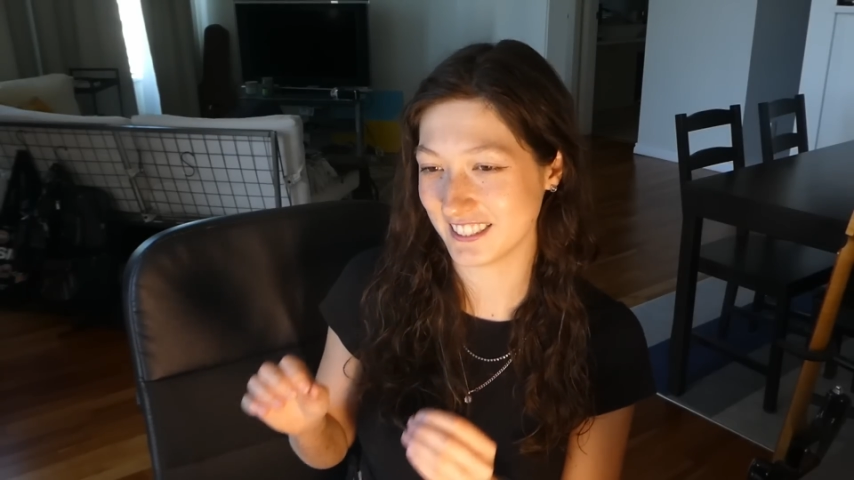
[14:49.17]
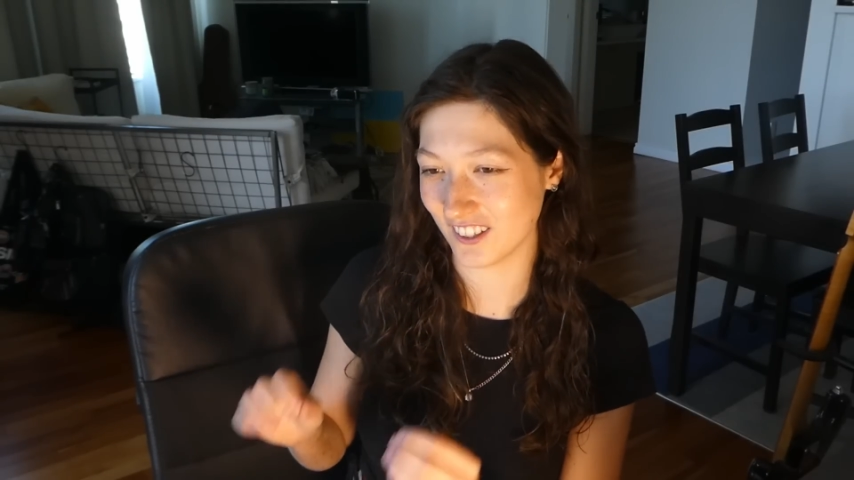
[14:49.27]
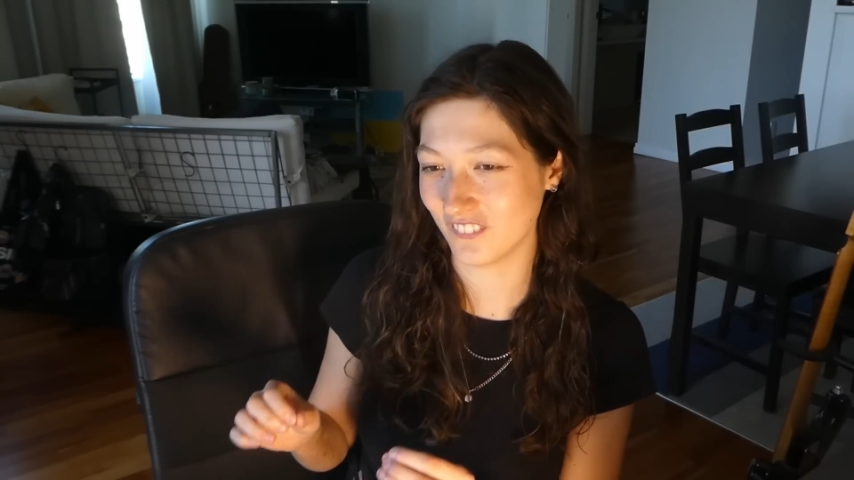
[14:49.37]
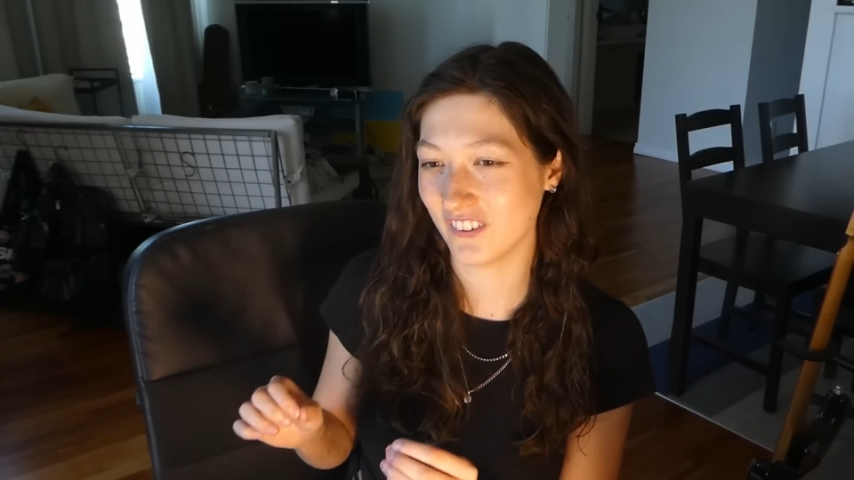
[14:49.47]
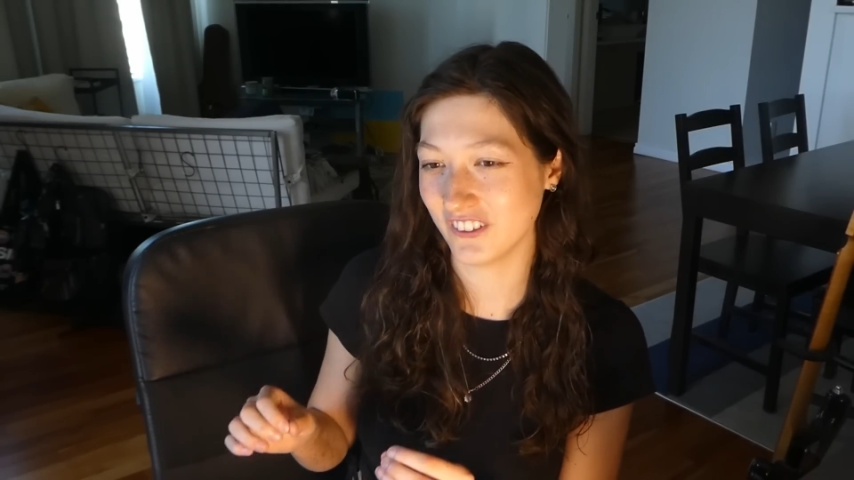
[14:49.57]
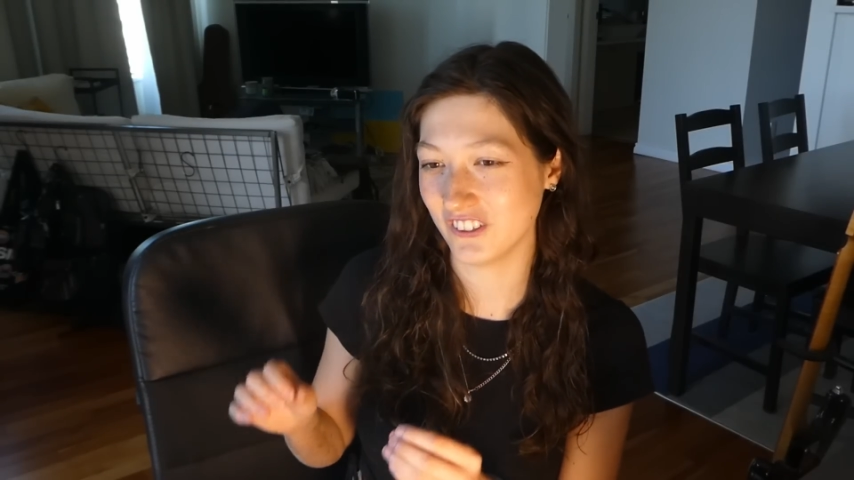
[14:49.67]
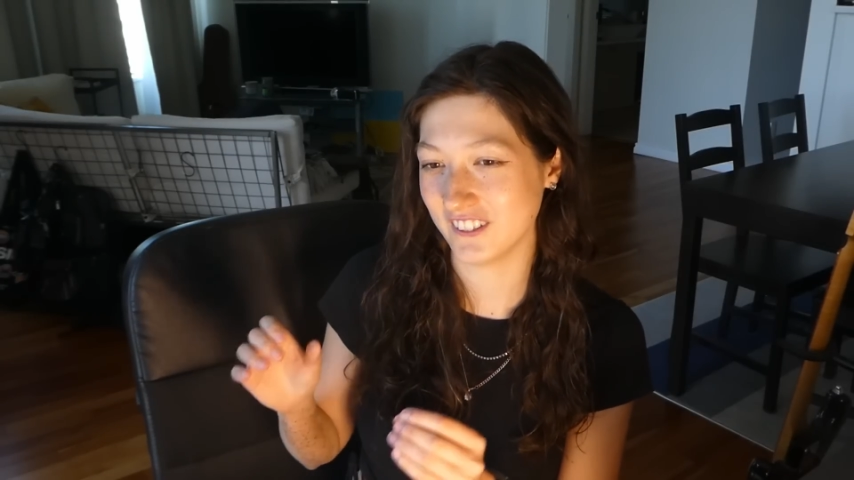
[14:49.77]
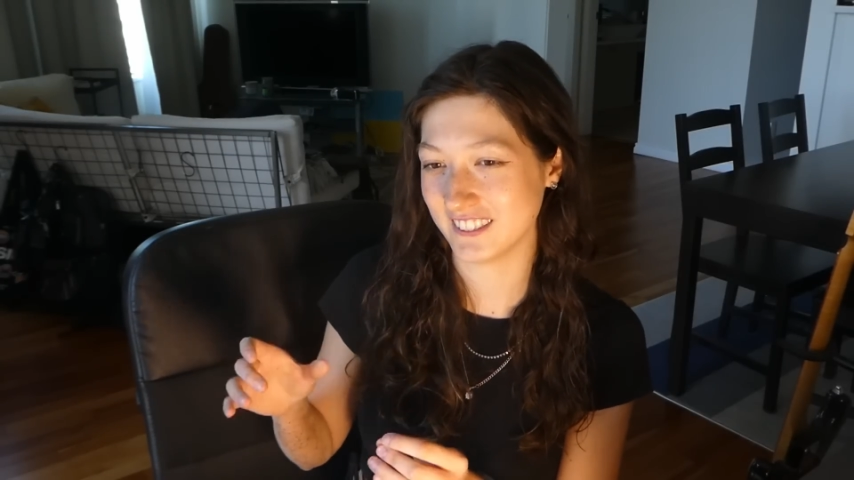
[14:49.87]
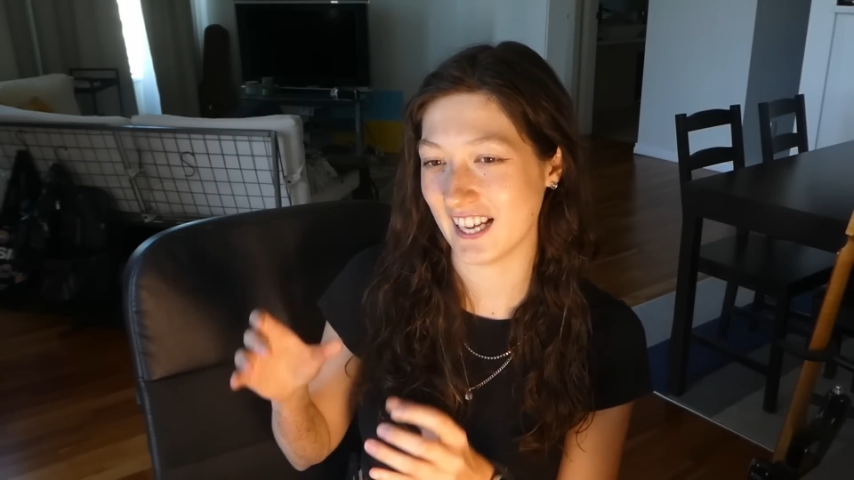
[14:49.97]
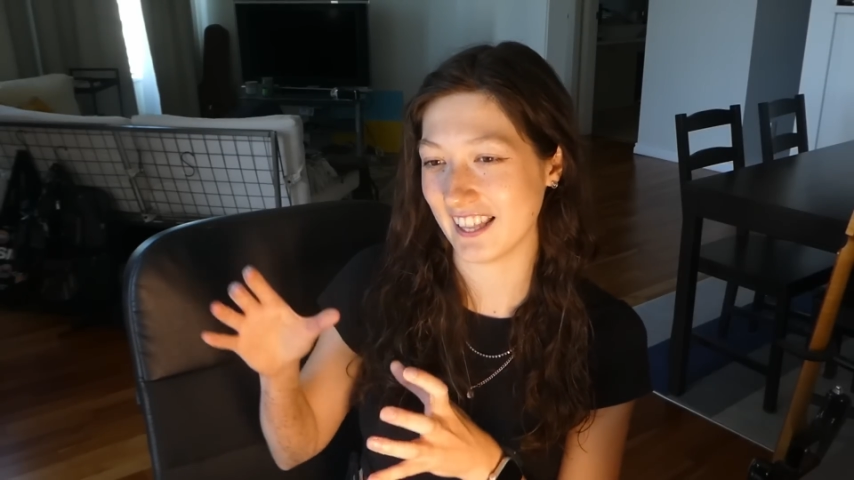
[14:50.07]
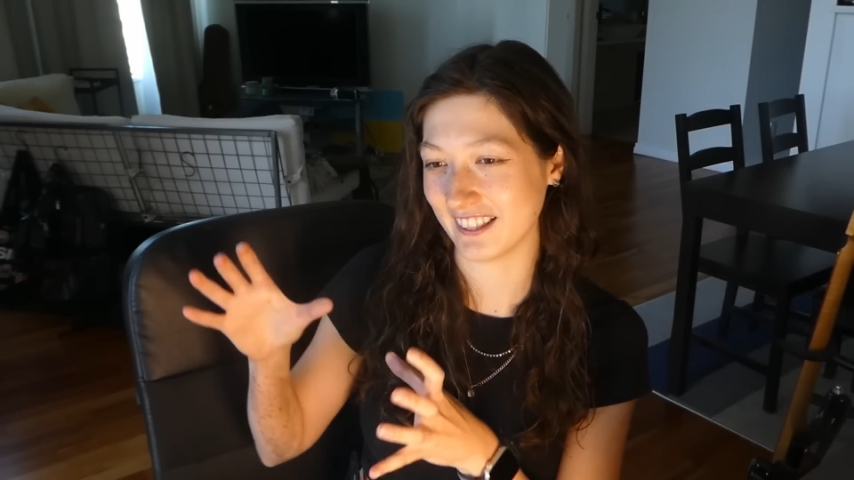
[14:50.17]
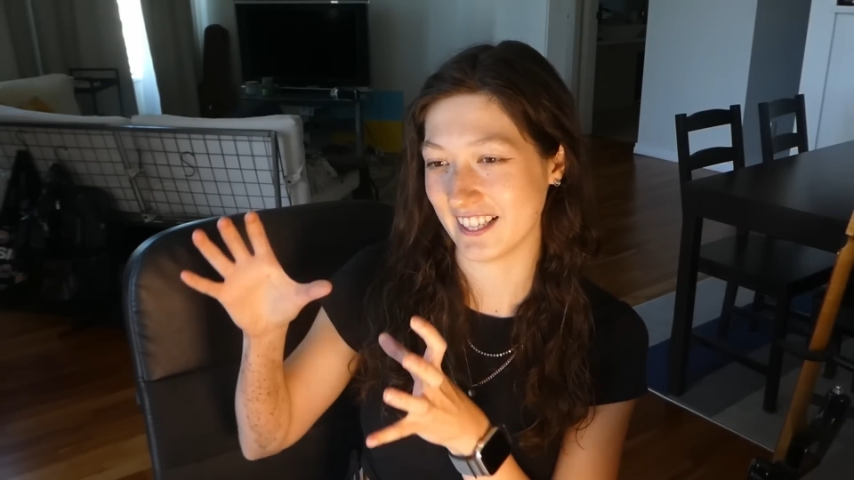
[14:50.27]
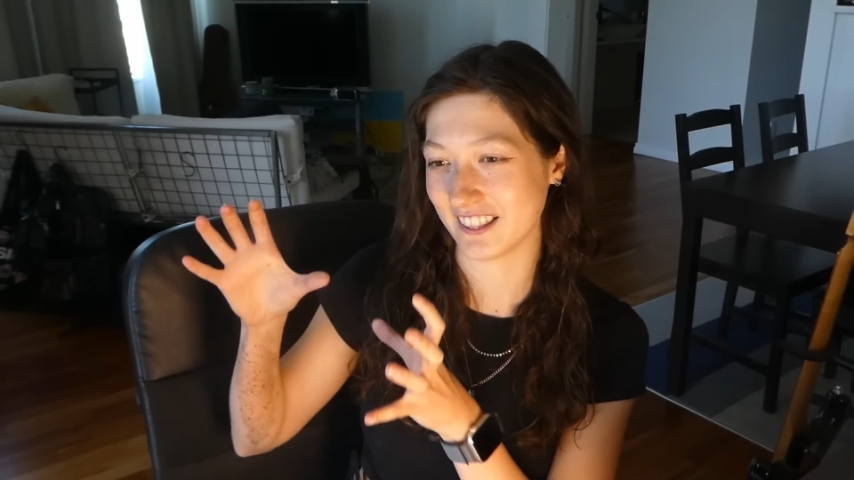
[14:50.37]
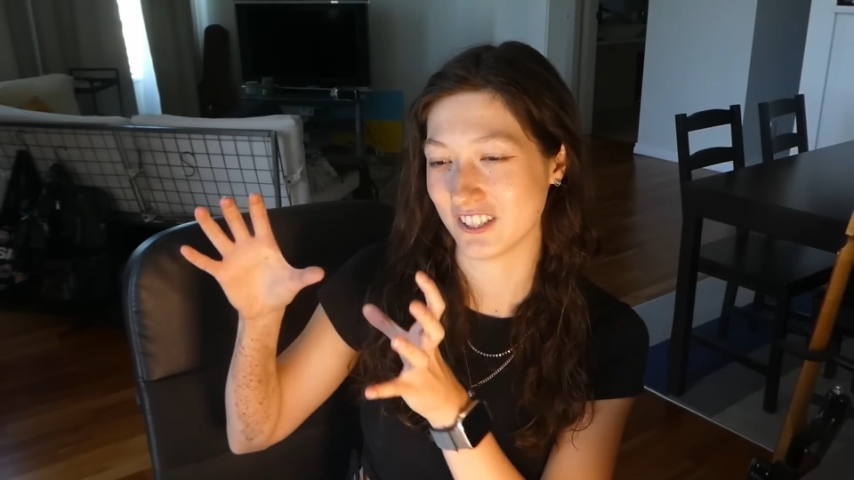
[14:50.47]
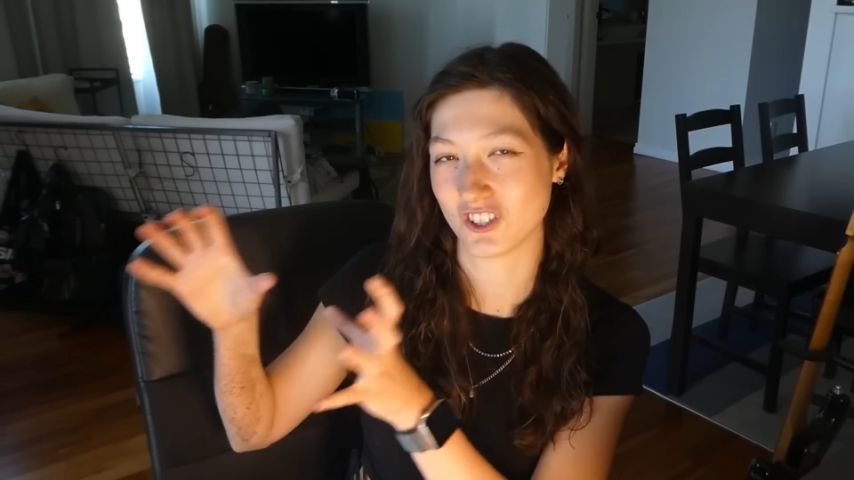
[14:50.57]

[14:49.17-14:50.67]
someone who is at like the